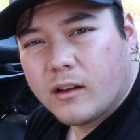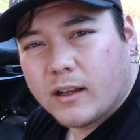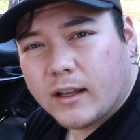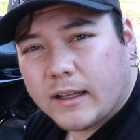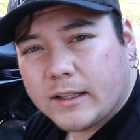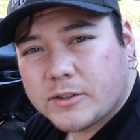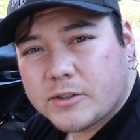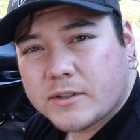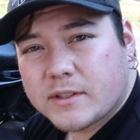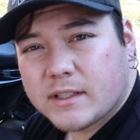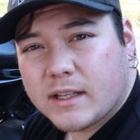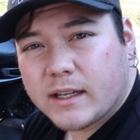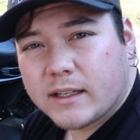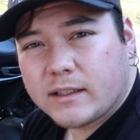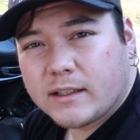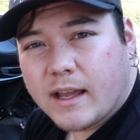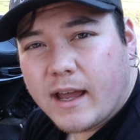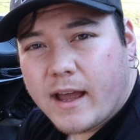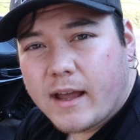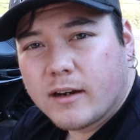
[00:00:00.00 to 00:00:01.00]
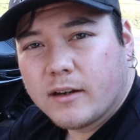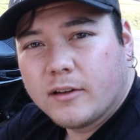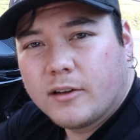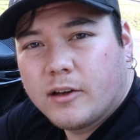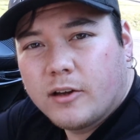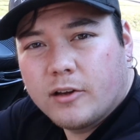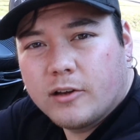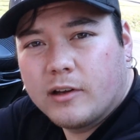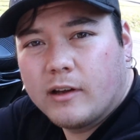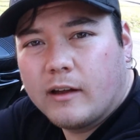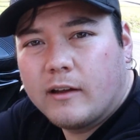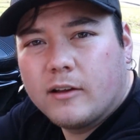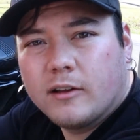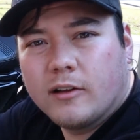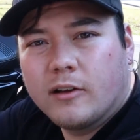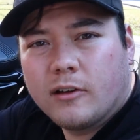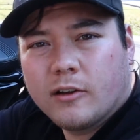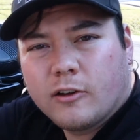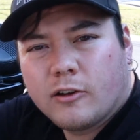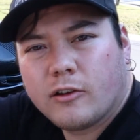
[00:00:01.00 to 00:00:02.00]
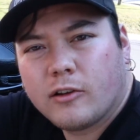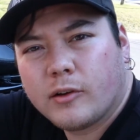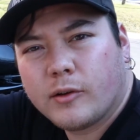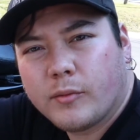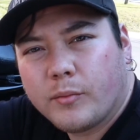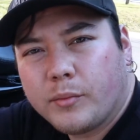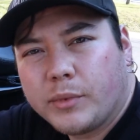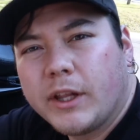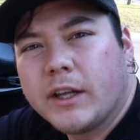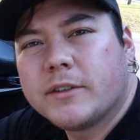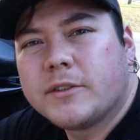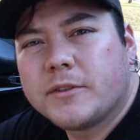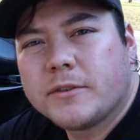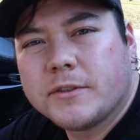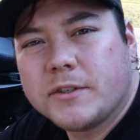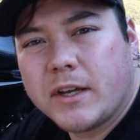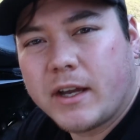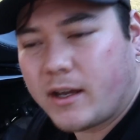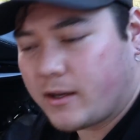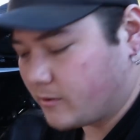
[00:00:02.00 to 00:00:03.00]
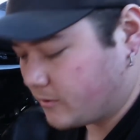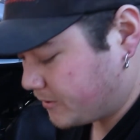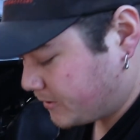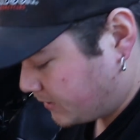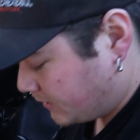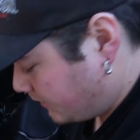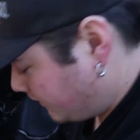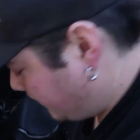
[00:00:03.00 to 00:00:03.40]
And just like that, plugs are changed.